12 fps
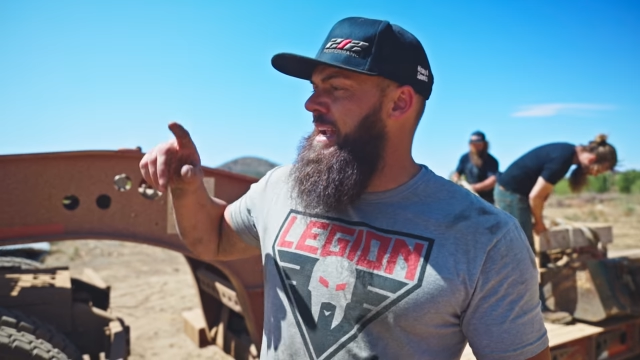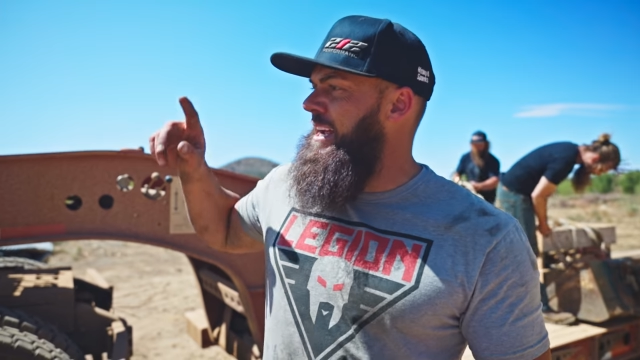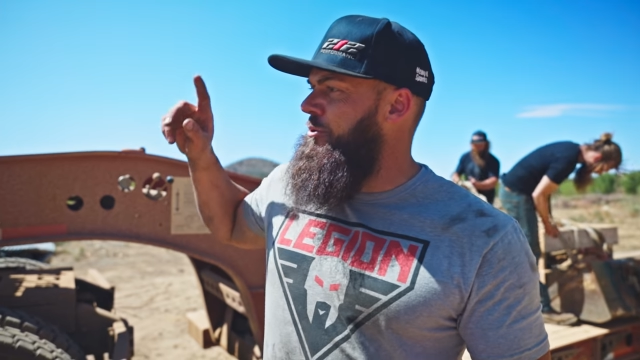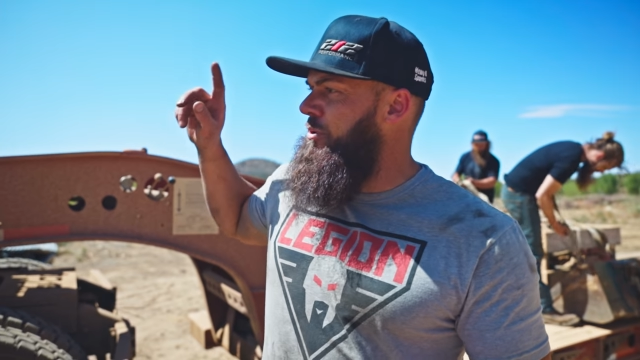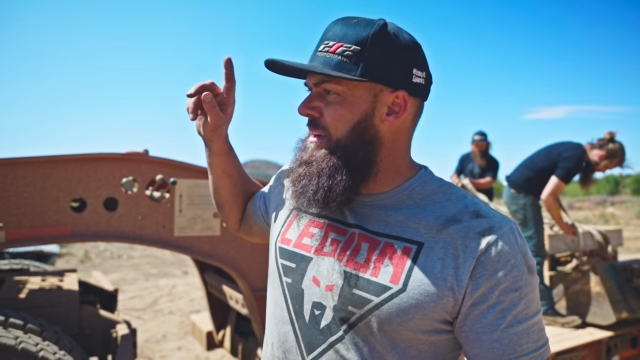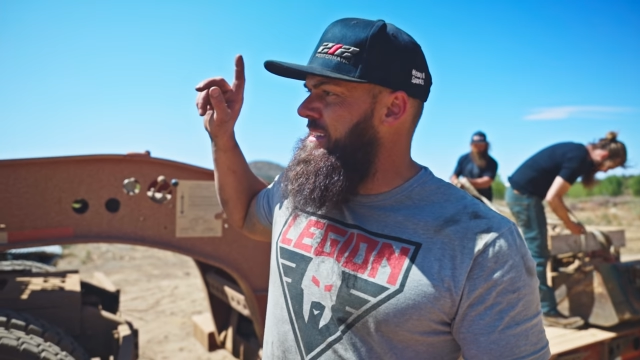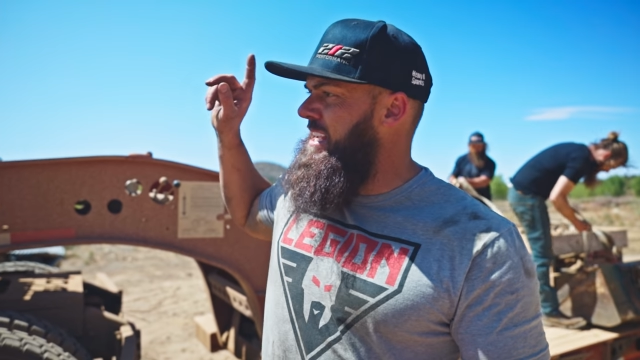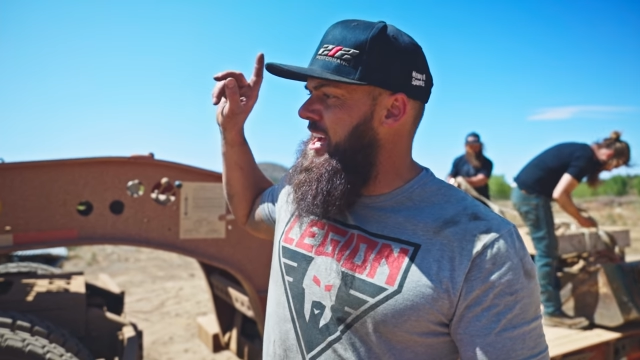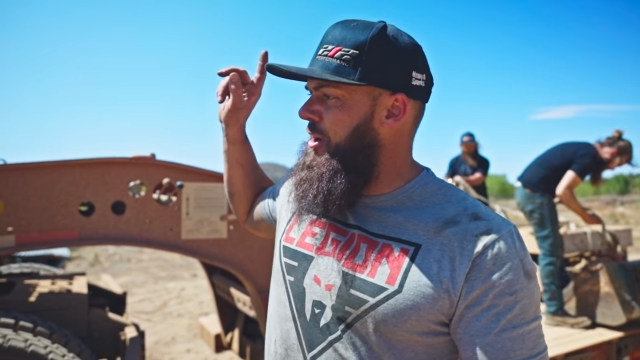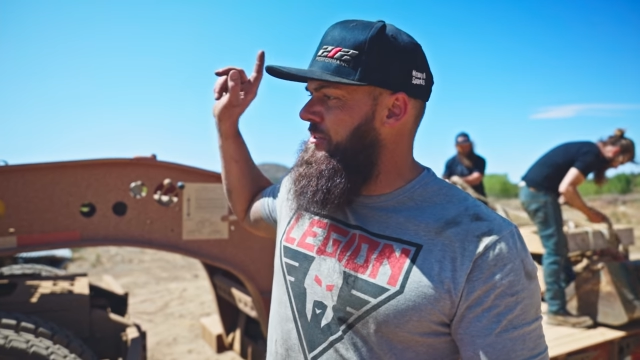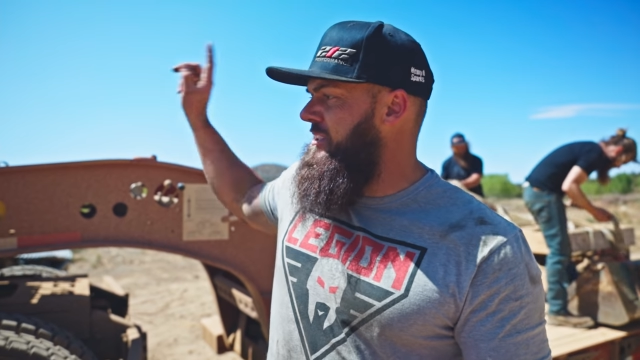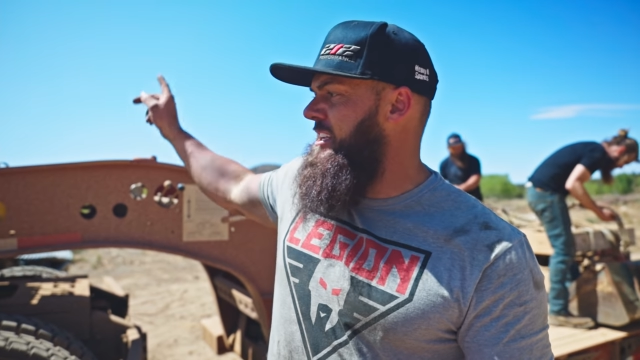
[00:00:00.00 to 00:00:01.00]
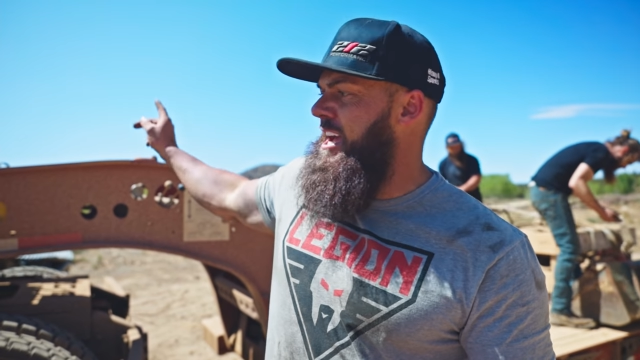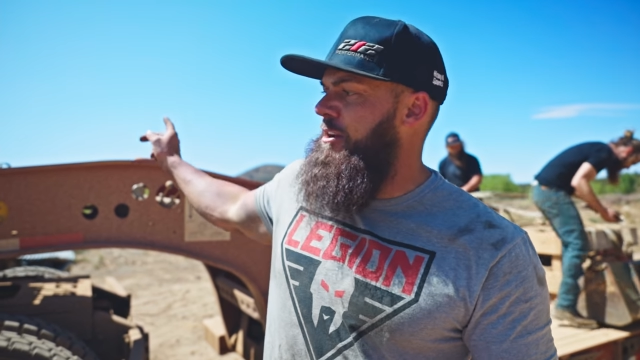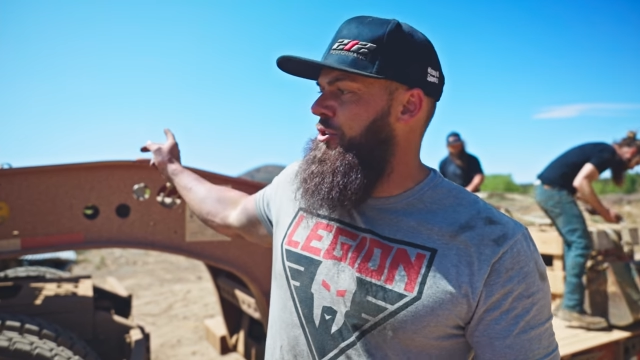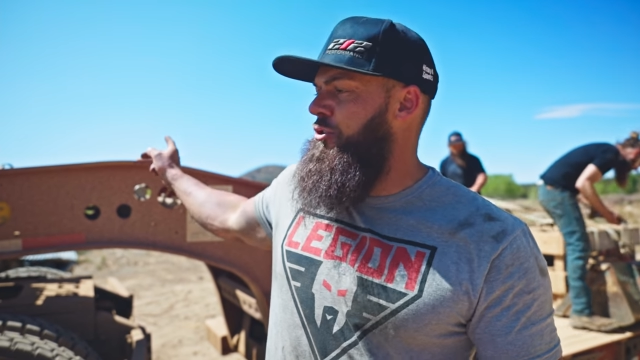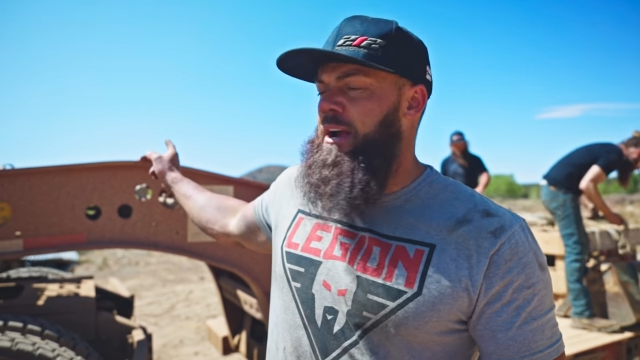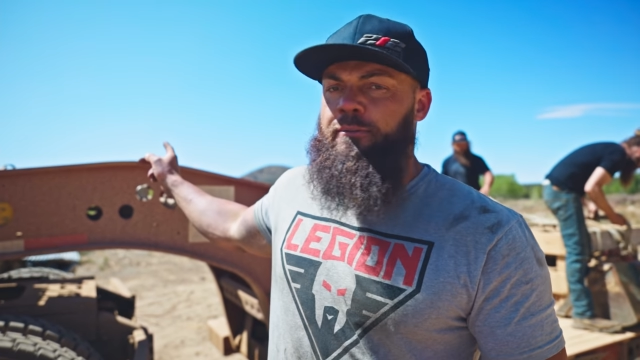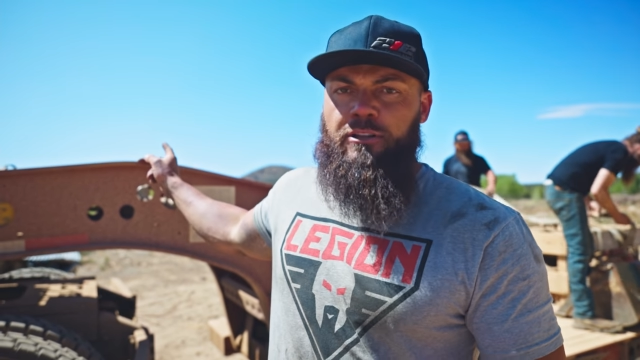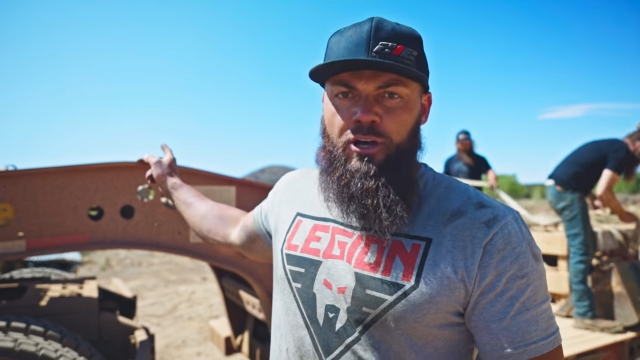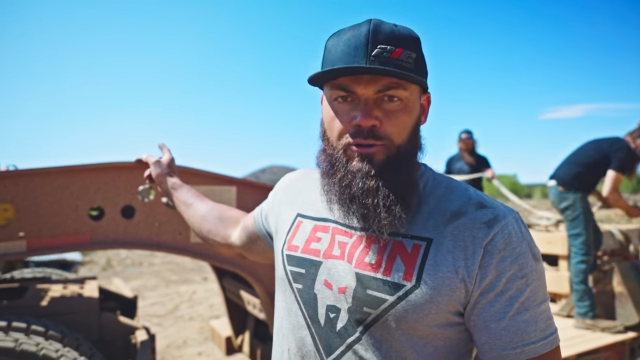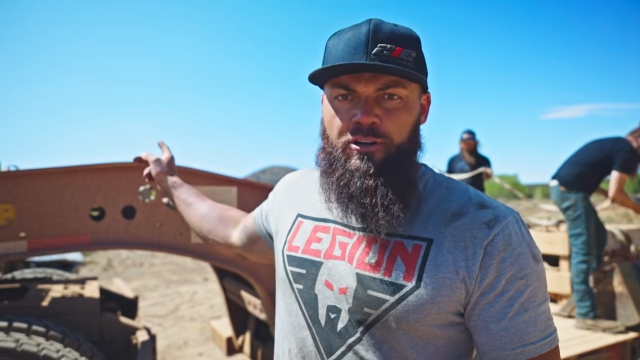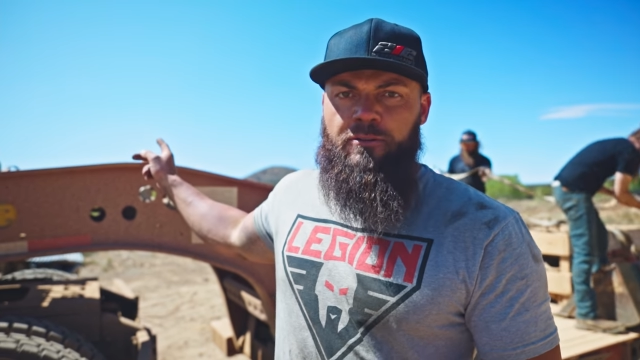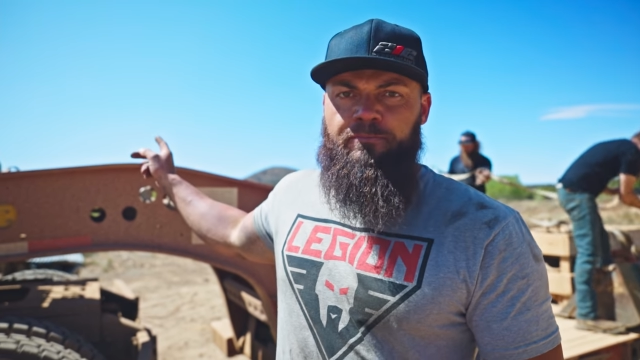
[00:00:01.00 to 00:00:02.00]
then I gotta run down to town and grab a
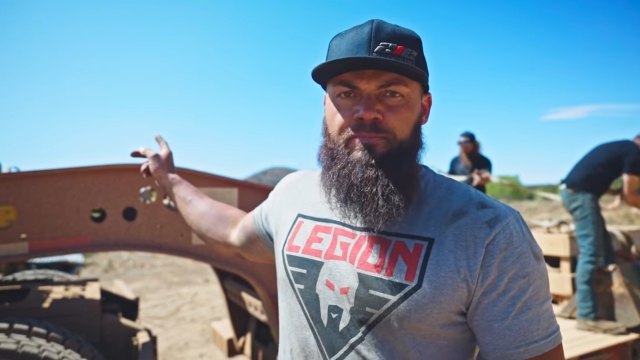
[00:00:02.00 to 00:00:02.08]
loader.